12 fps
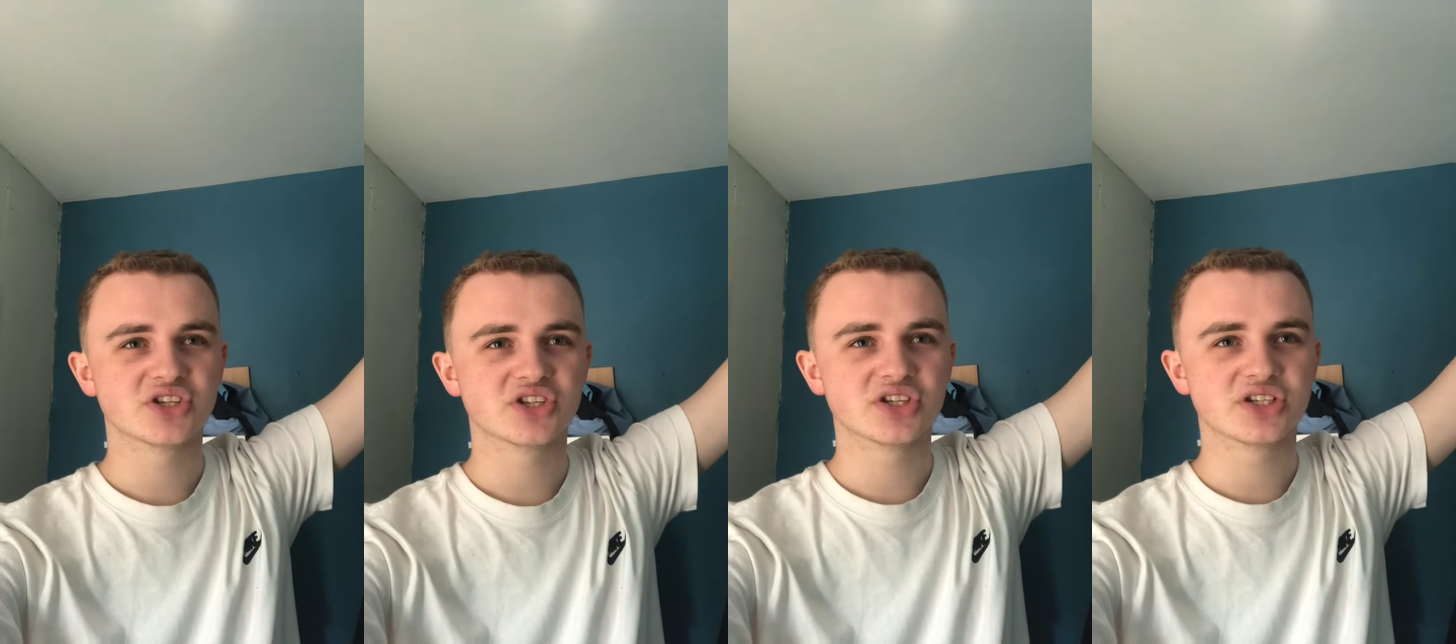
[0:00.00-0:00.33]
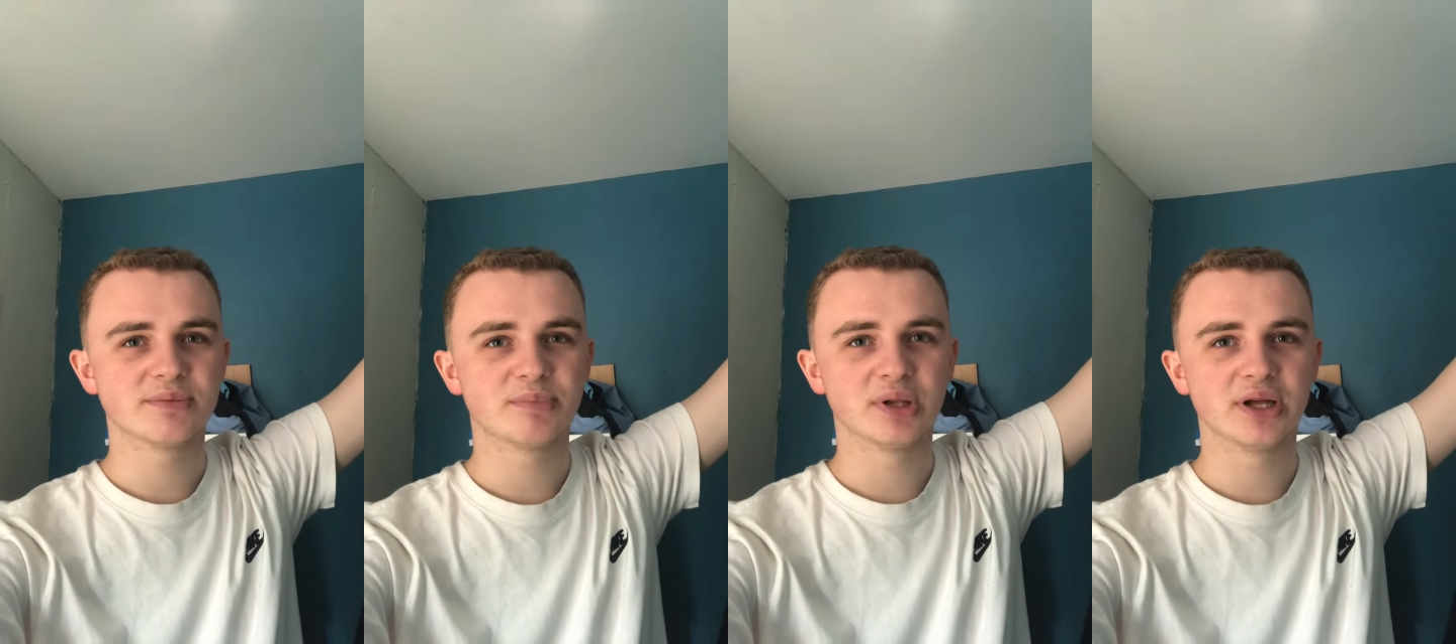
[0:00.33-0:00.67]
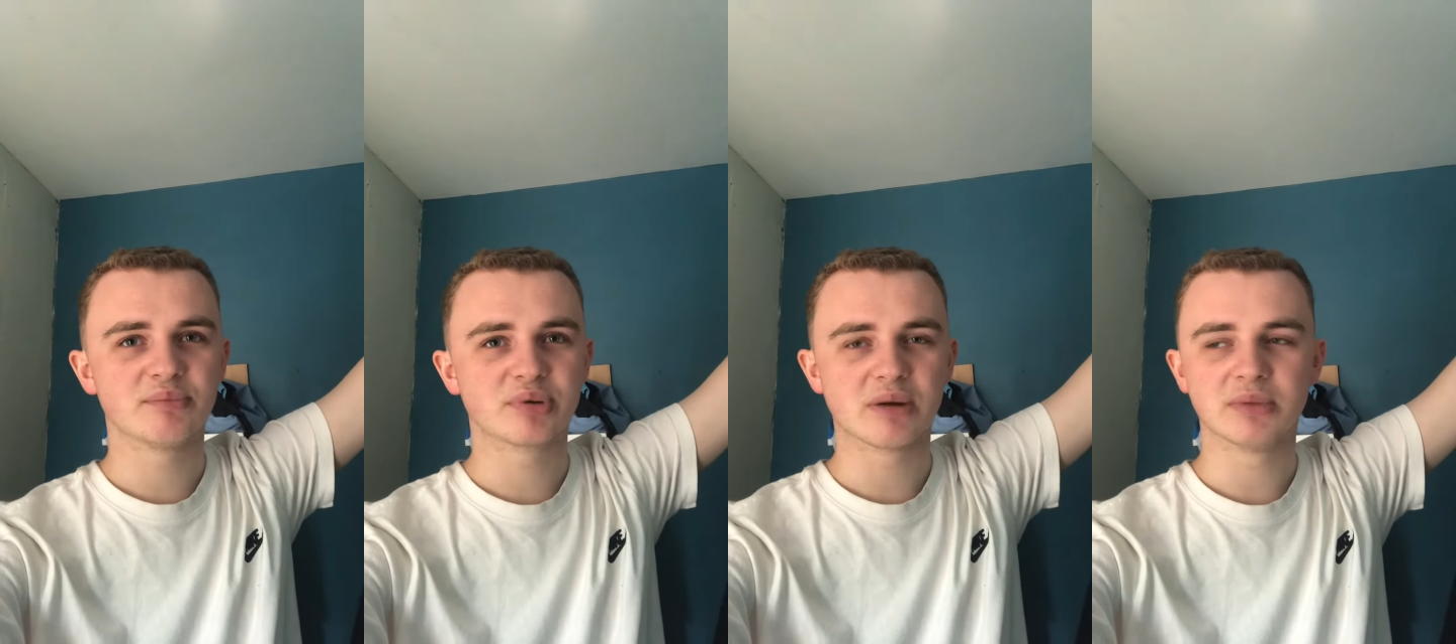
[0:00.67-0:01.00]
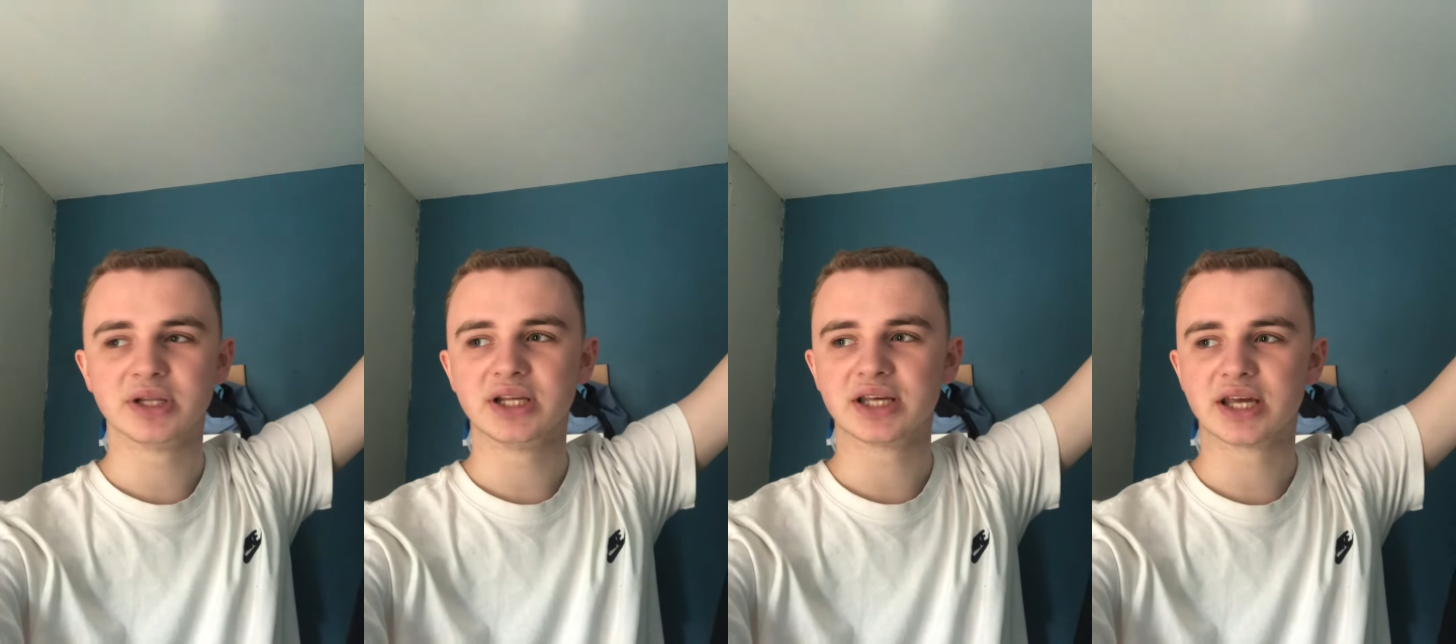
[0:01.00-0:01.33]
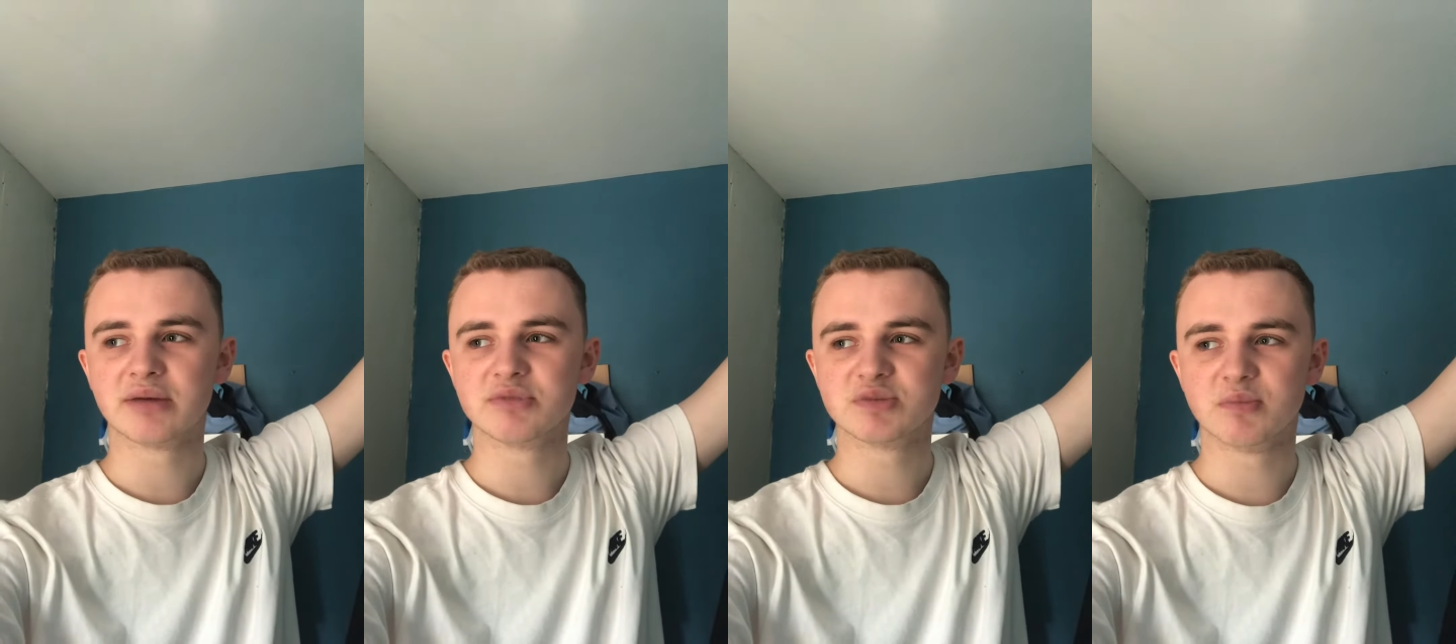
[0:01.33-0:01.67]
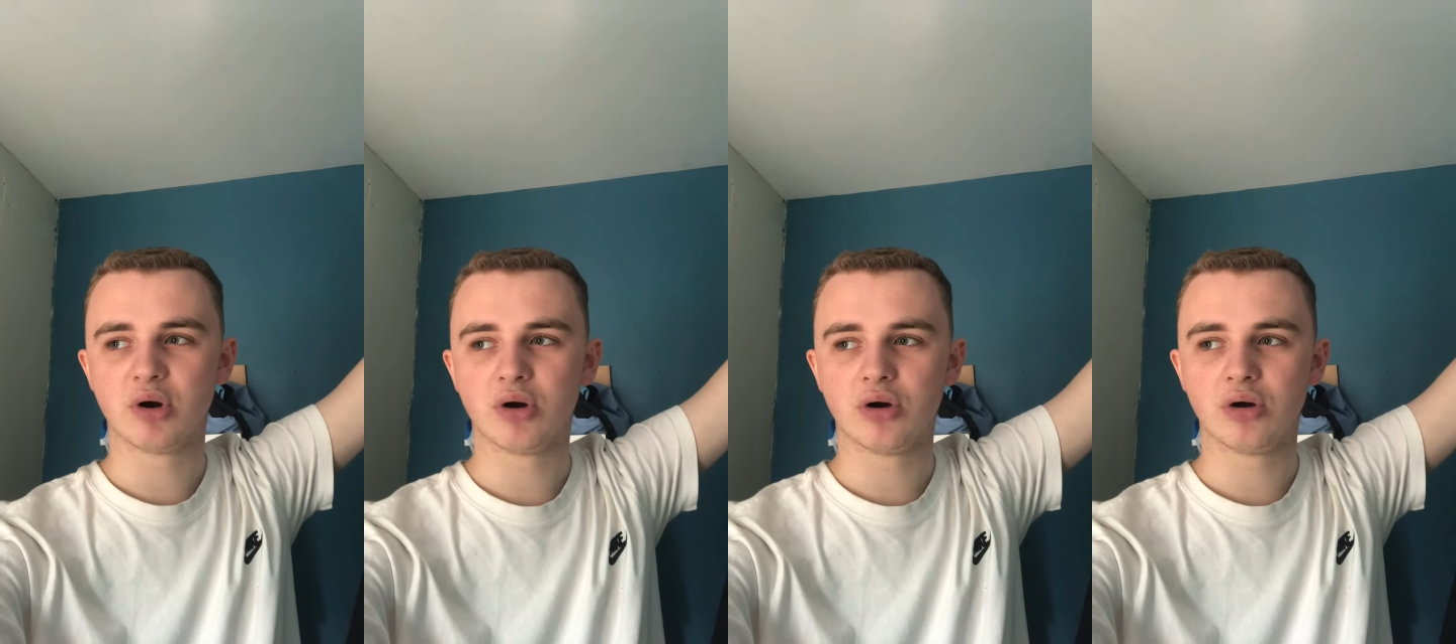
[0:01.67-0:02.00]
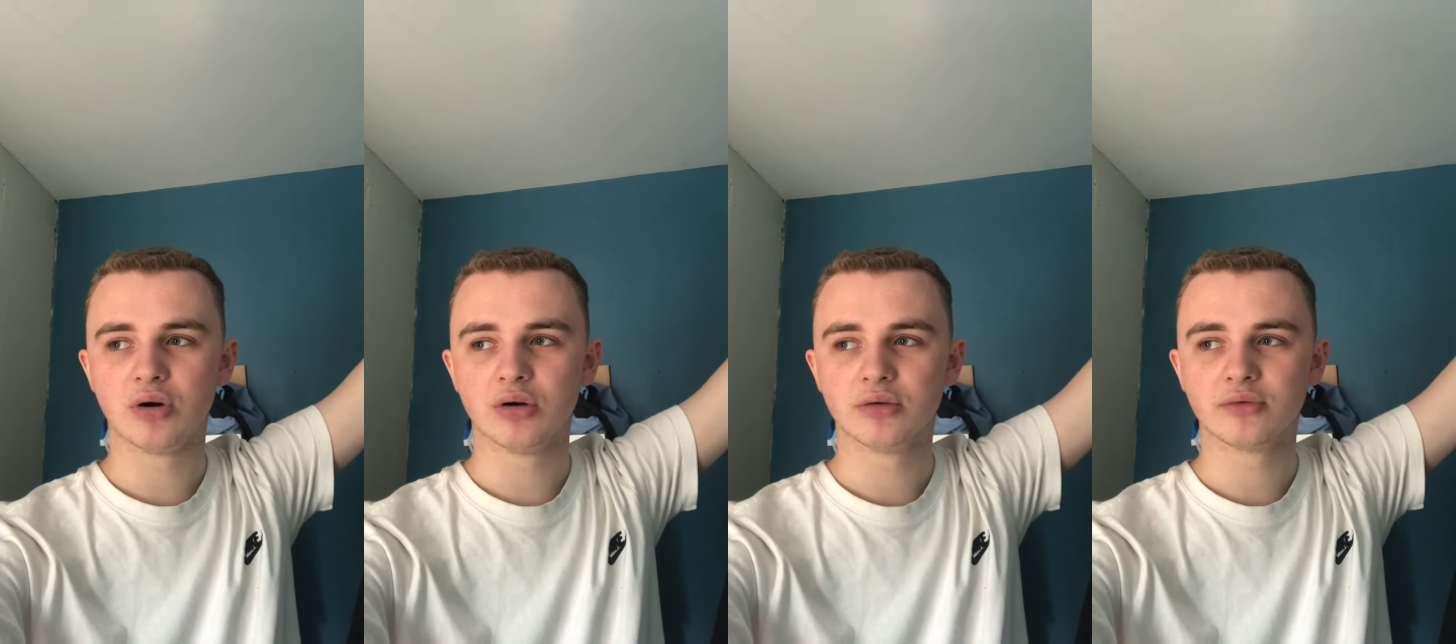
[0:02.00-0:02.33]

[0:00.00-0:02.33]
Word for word: City play Premier League games more,